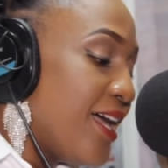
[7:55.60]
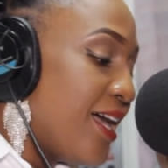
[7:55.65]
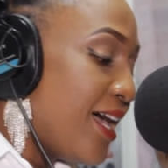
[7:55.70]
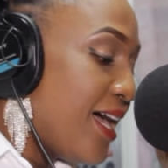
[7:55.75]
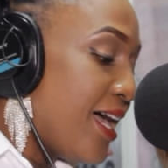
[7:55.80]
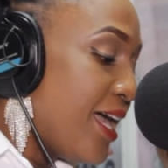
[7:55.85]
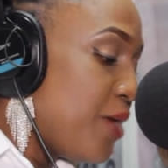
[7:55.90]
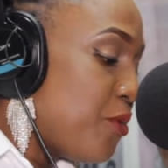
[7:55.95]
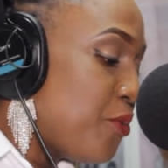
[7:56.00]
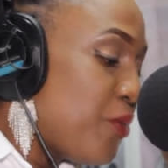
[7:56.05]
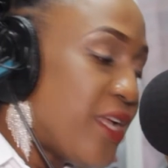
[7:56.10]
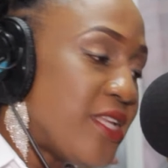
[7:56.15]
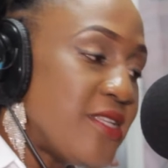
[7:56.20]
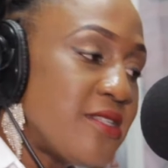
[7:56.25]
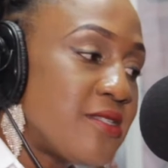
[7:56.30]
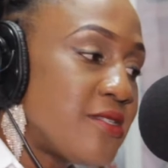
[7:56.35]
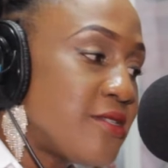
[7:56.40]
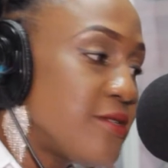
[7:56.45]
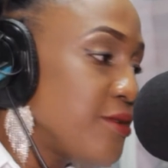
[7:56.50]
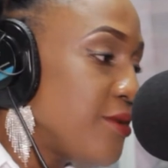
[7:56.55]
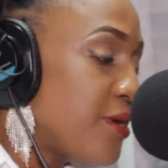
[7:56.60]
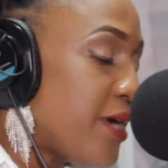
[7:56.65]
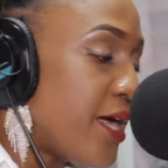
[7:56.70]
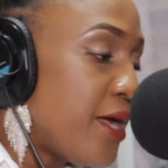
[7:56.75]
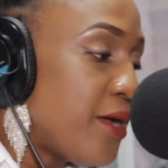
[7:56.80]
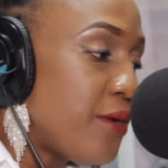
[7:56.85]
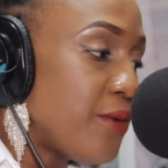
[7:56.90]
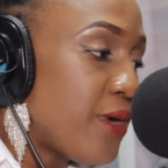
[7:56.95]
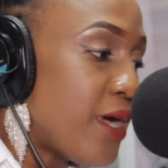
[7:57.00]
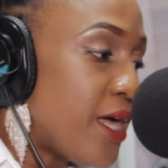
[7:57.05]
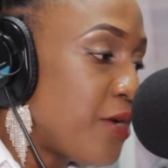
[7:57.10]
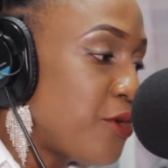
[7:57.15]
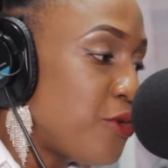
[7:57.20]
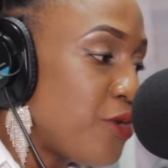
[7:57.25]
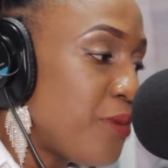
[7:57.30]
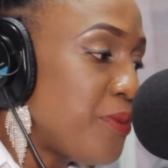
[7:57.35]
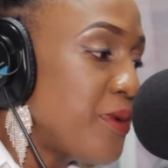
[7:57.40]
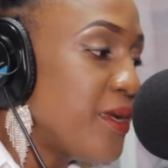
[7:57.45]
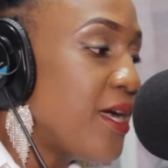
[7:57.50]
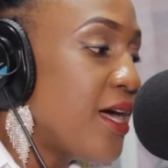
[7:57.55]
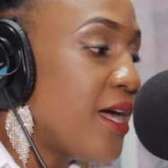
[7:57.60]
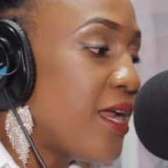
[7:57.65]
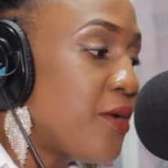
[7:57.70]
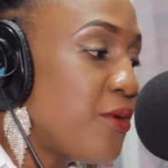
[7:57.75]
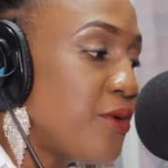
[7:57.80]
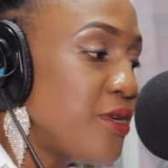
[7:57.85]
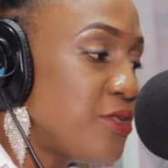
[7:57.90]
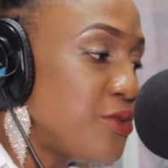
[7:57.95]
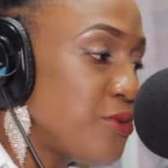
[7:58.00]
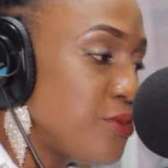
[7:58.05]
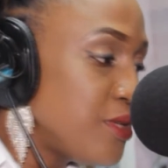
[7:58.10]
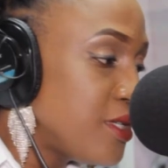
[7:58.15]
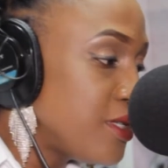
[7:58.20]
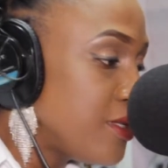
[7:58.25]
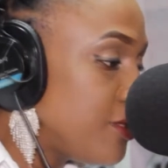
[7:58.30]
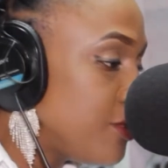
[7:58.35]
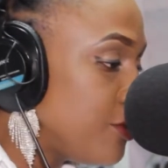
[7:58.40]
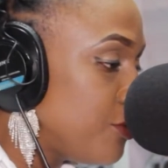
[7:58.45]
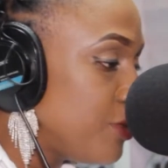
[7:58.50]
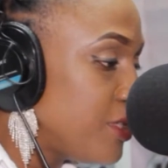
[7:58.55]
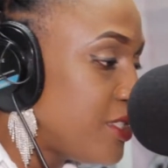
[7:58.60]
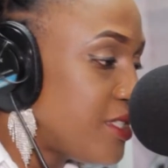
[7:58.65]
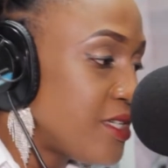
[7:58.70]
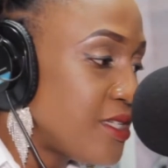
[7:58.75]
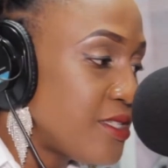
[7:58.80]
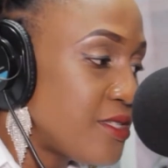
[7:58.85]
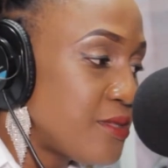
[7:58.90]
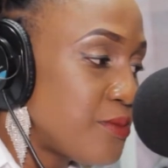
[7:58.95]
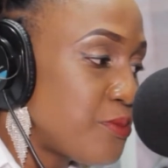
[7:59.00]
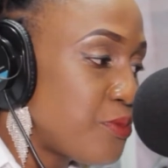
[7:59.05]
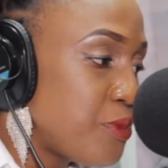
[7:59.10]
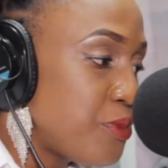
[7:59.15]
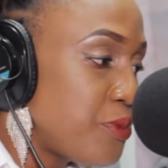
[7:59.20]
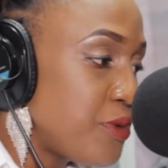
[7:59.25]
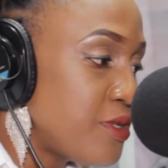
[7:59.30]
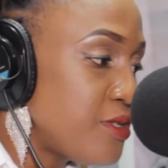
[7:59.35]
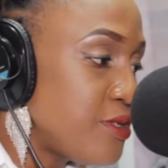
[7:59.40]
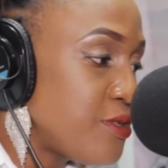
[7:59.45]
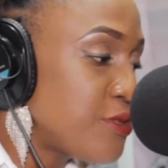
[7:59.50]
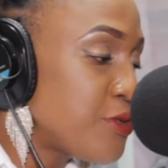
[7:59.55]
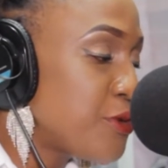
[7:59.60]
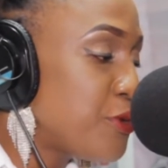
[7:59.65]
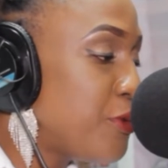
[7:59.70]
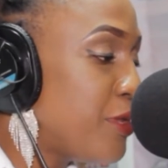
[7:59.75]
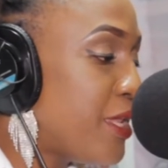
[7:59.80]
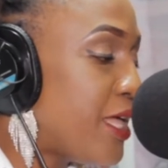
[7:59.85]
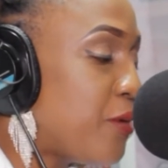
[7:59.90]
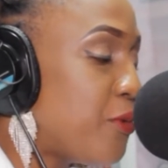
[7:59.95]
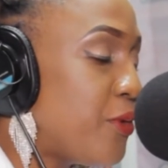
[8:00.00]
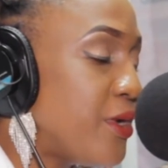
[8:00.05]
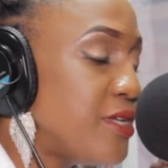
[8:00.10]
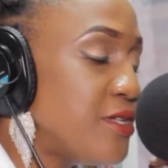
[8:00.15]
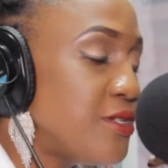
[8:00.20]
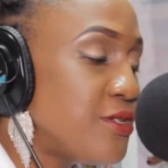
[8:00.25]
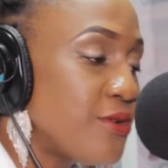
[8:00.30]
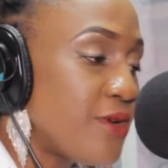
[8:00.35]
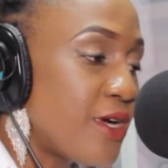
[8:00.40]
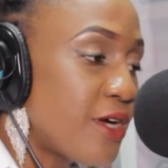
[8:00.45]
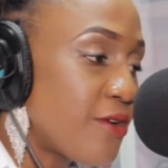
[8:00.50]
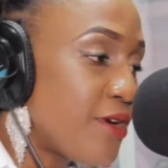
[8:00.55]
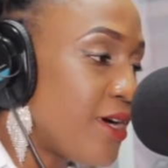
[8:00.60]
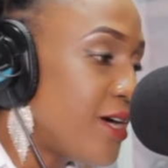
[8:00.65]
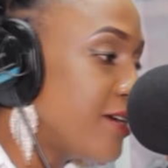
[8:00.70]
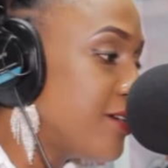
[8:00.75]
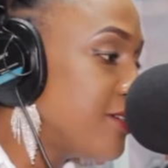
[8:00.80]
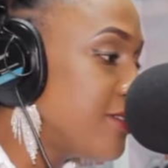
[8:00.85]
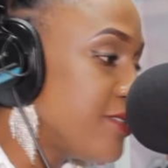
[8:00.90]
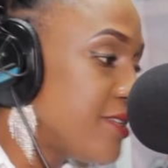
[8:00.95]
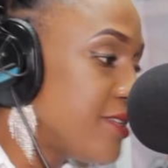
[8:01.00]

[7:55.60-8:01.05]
I grew up in Ghana. I went to Richards Preparatory School. I went to Accra Girls